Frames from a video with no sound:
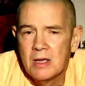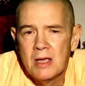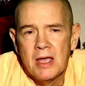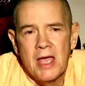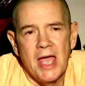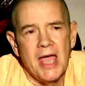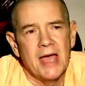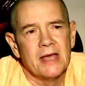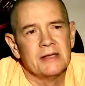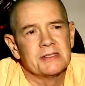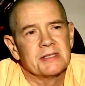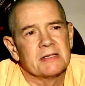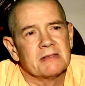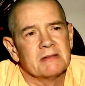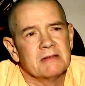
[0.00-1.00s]

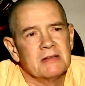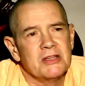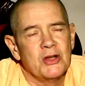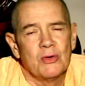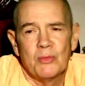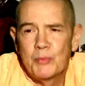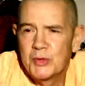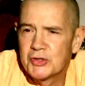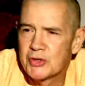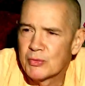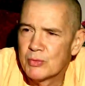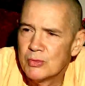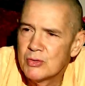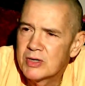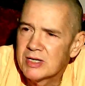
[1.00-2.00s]
And, you know, when
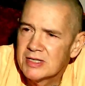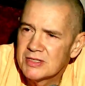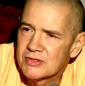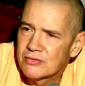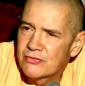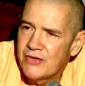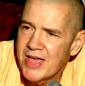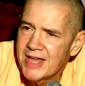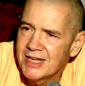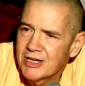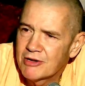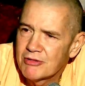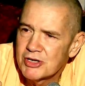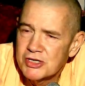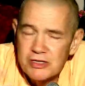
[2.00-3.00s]
Daruka is fanning
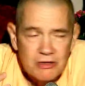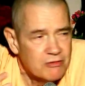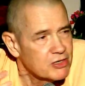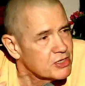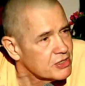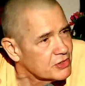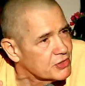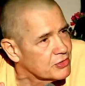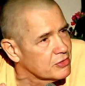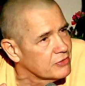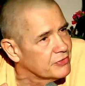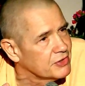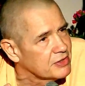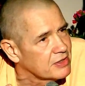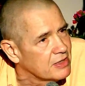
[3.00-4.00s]
Krishna, Krishna's
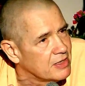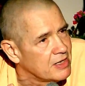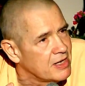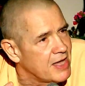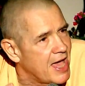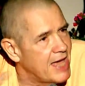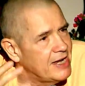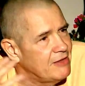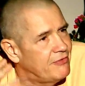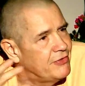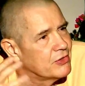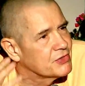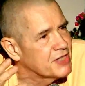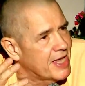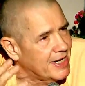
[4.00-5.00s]
servant, and he
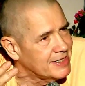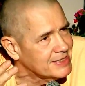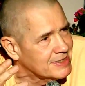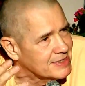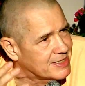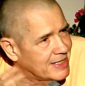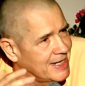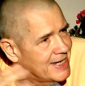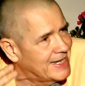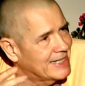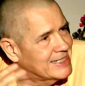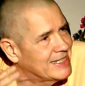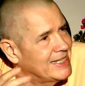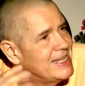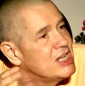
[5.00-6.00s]
feels ecstasy and it gets
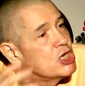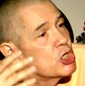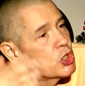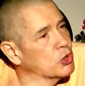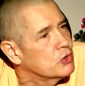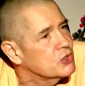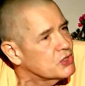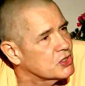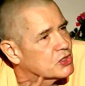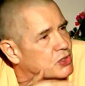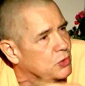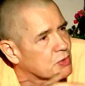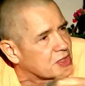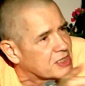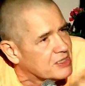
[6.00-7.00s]
he curses
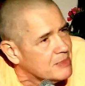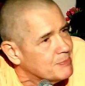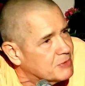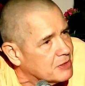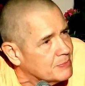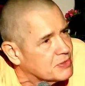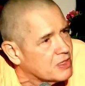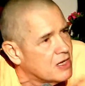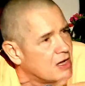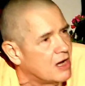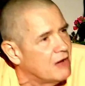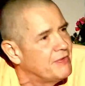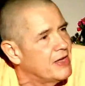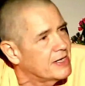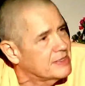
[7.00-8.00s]
those symptoms
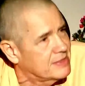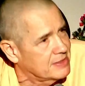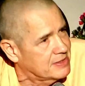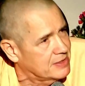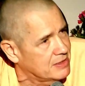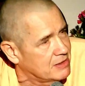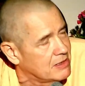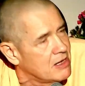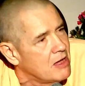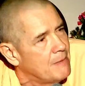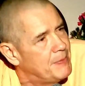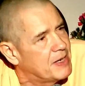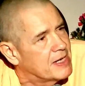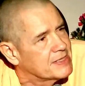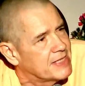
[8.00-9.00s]
of ecstasy
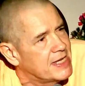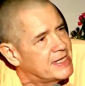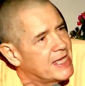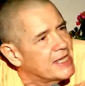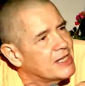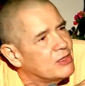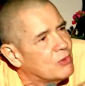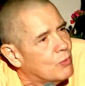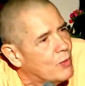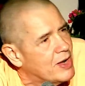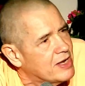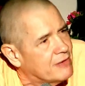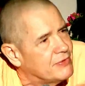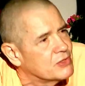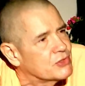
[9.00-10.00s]
because they get in the way
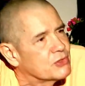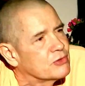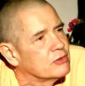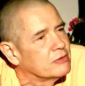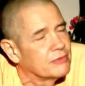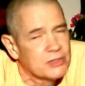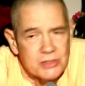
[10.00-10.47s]
of his service